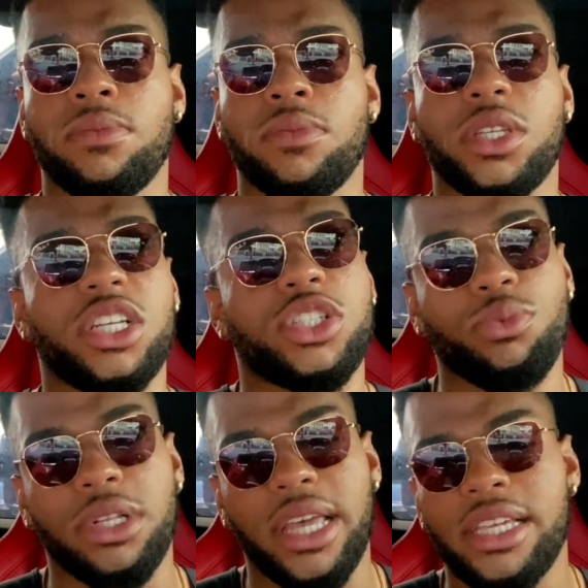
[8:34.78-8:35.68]
Because the
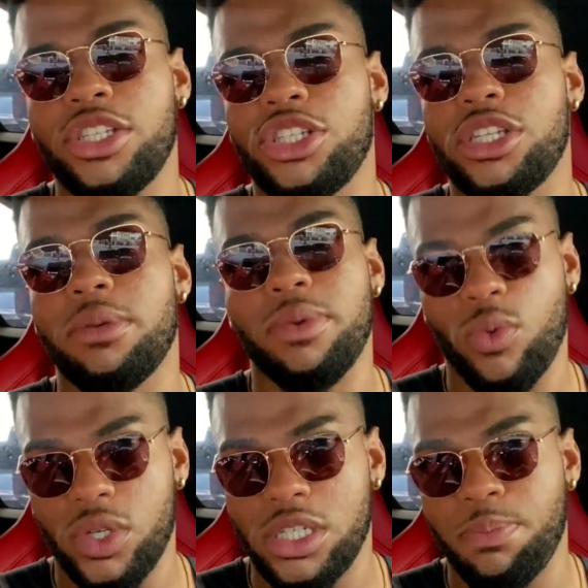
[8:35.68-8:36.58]
relationship,
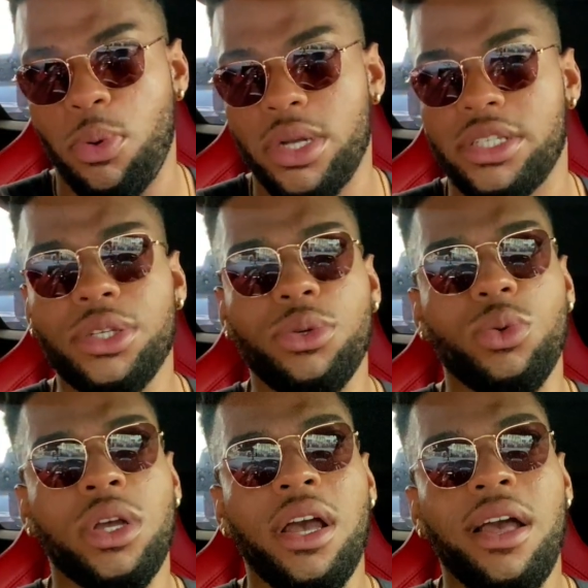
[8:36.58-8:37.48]
which is point two,
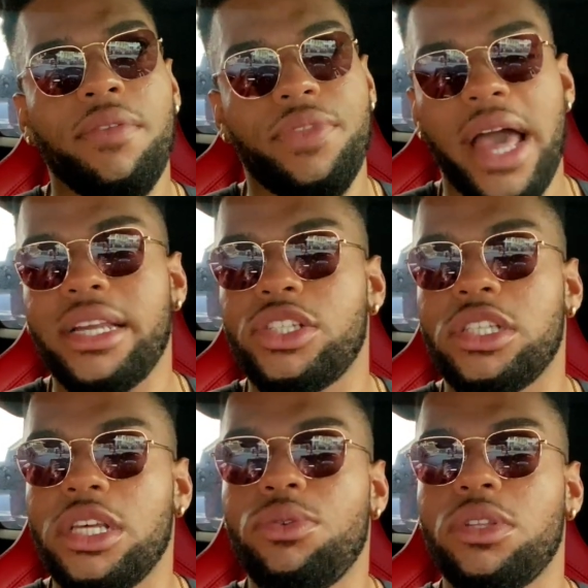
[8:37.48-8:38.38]
that is
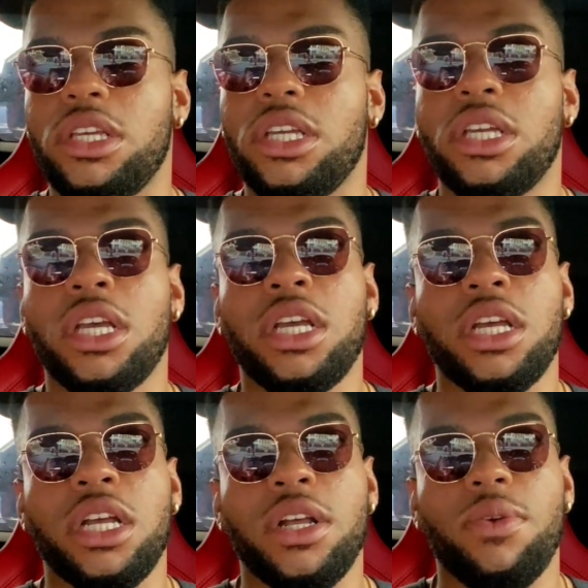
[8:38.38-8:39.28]
literally
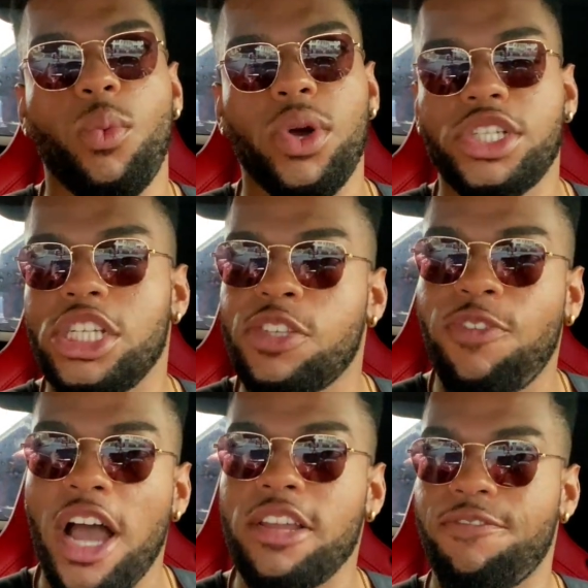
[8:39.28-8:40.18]
what she's
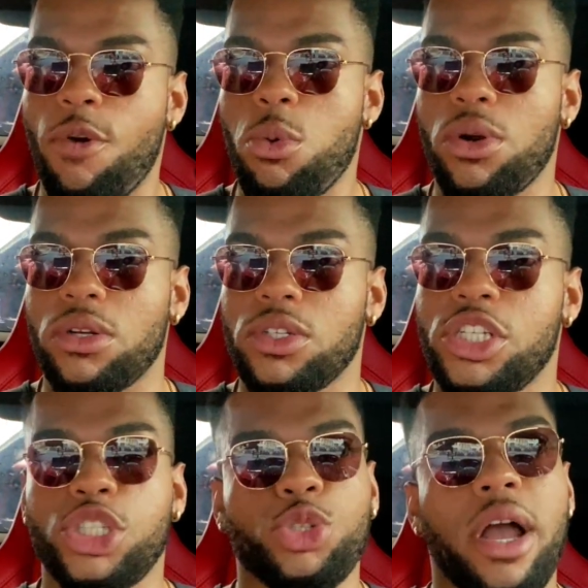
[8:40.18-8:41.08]
fighting for.
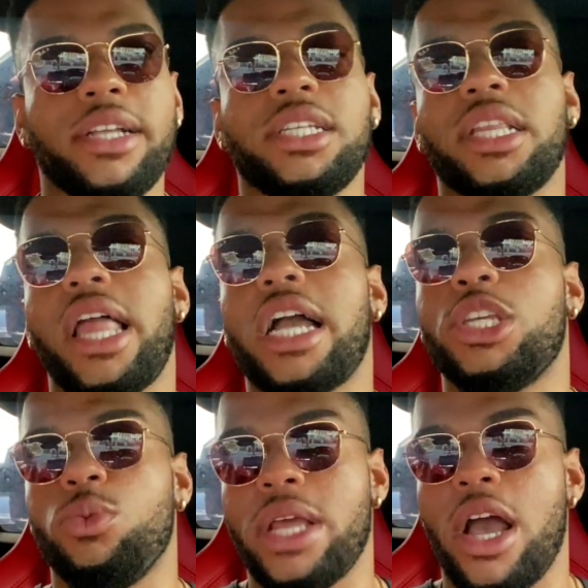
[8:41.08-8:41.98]
She's trying to lock
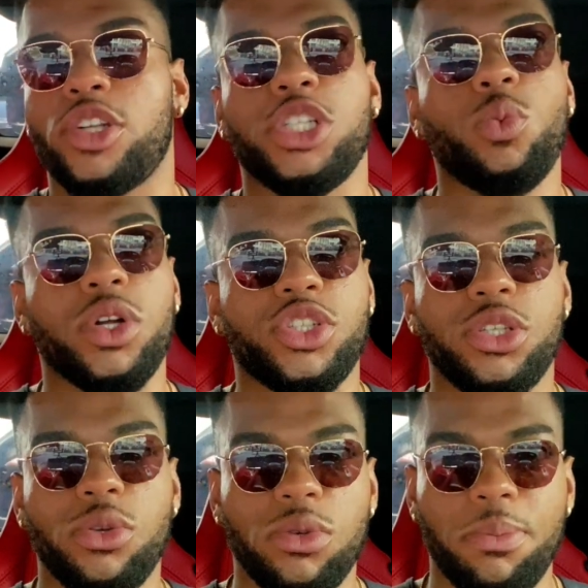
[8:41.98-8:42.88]
you down. She wants
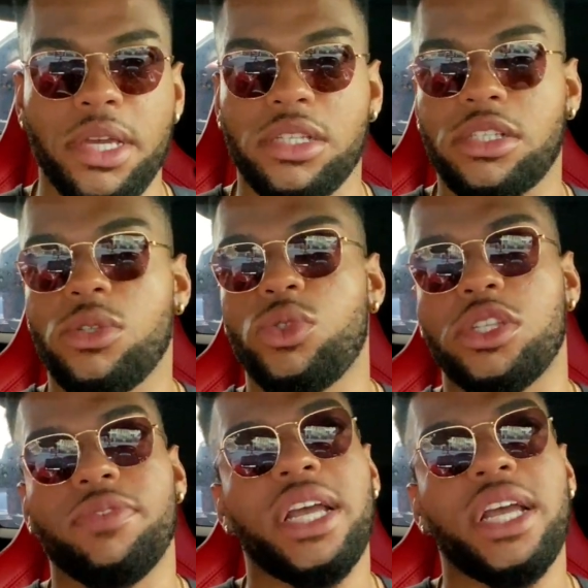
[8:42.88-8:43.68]
you to be exclusive.